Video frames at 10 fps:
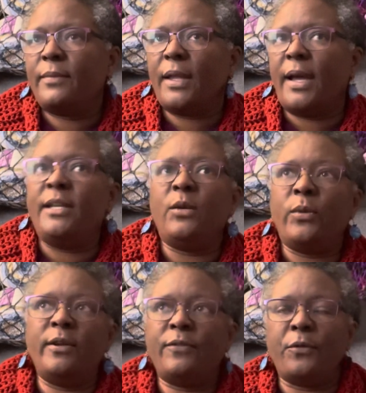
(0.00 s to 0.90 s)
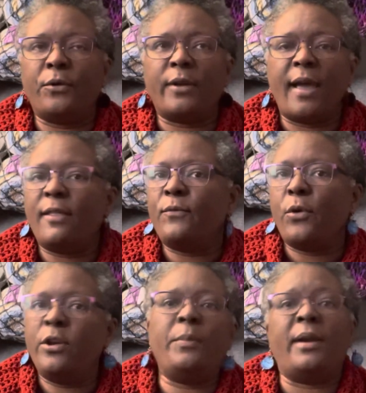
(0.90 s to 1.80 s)
I did one for
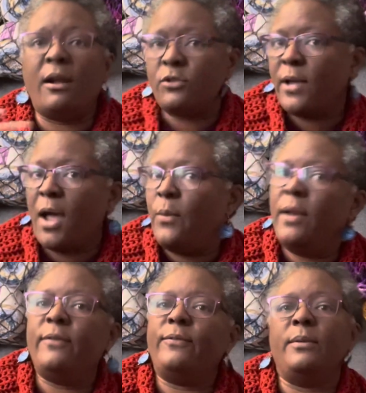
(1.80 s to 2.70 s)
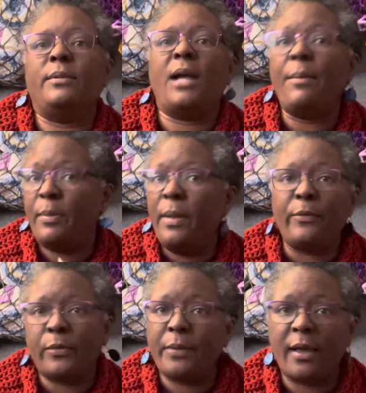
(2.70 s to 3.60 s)
California, but I also got one from a couple of people
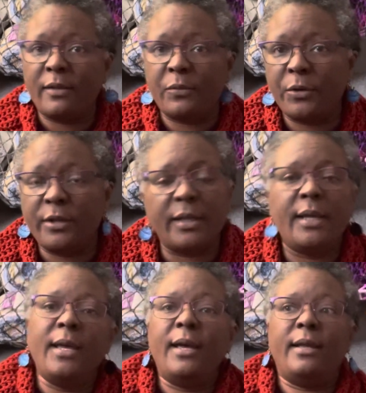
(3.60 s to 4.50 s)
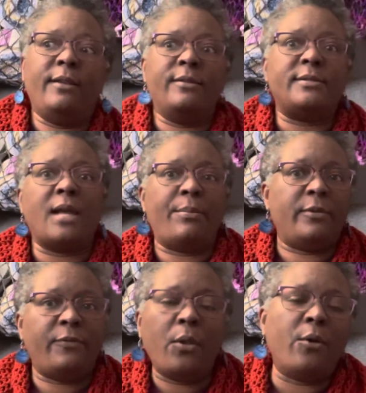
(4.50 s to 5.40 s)
from California. There's a couple of
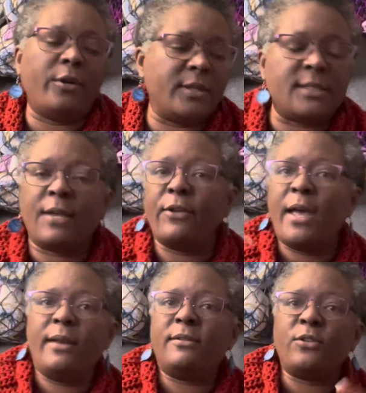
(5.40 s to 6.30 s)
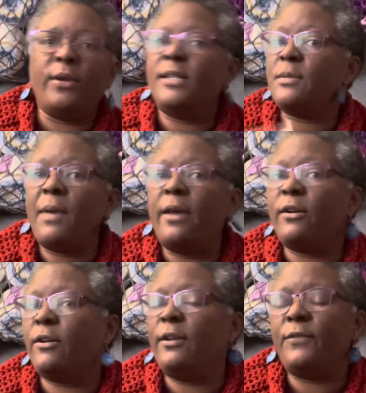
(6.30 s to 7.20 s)
Floridas I've got. So it doesn't
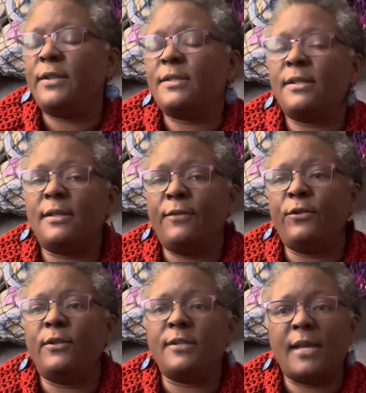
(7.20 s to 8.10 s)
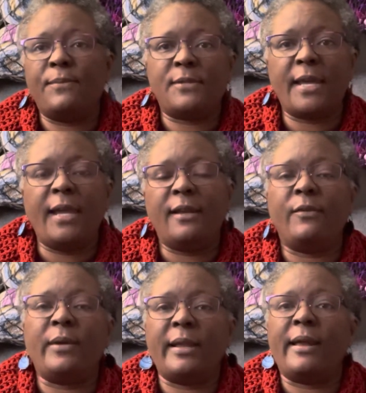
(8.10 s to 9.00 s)
matter if if you're in the same state
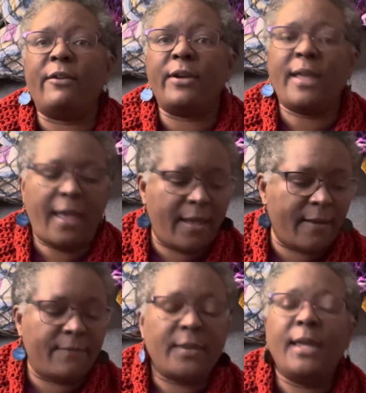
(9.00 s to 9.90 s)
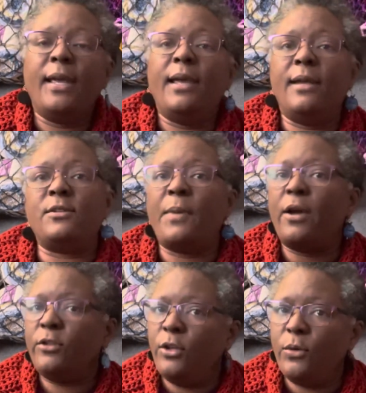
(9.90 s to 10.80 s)
that I already have. It's
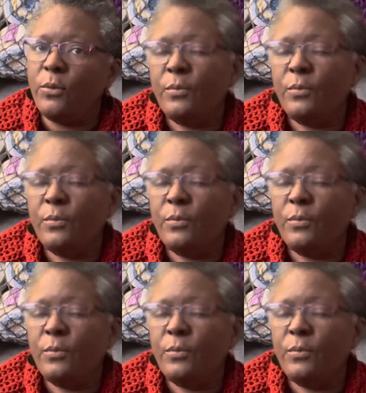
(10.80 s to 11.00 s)
about you.